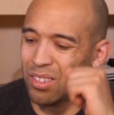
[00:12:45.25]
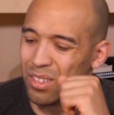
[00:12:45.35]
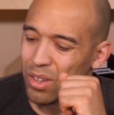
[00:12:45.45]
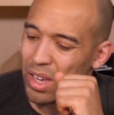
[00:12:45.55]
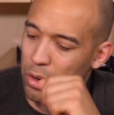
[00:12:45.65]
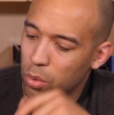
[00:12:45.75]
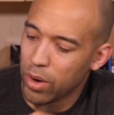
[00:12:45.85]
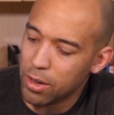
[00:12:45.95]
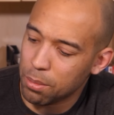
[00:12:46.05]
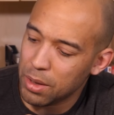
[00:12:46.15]
It's
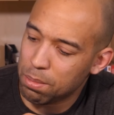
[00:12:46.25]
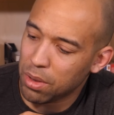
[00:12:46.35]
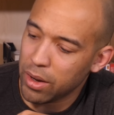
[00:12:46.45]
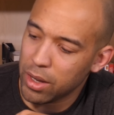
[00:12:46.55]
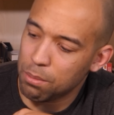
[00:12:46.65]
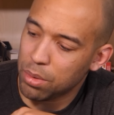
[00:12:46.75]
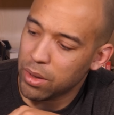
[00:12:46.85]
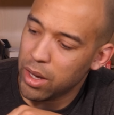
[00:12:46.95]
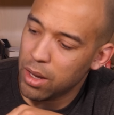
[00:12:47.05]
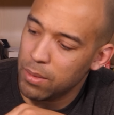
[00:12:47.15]
incredibly plug and
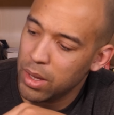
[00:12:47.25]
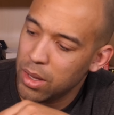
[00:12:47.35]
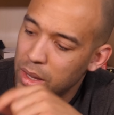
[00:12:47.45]
play,